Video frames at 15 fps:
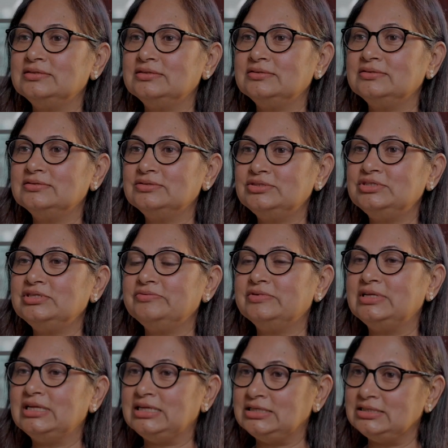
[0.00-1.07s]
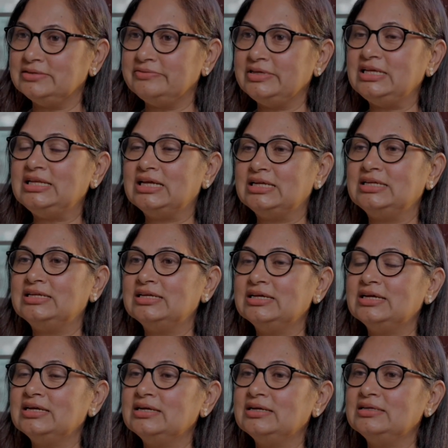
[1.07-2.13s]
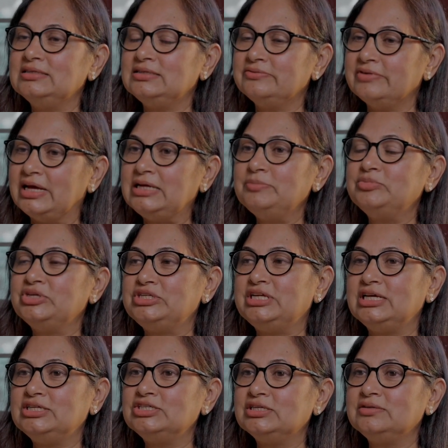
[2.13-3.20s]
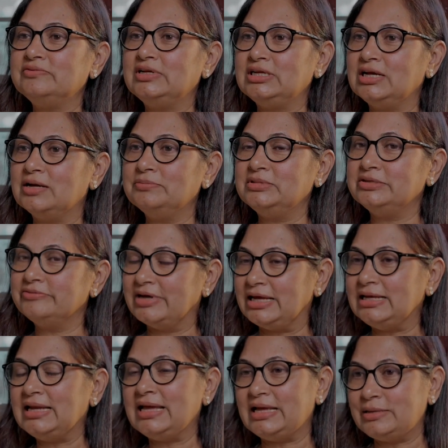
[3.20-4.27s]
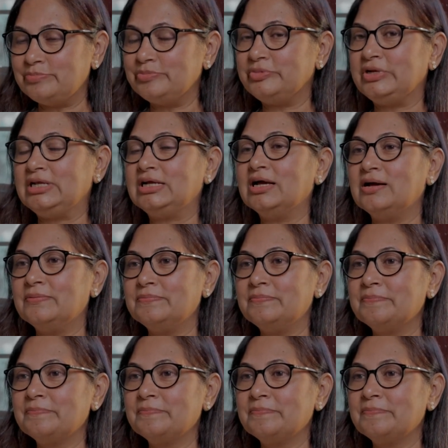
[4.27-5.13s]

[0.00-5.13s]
You know, she will intervene and divine protection will come, divine help will come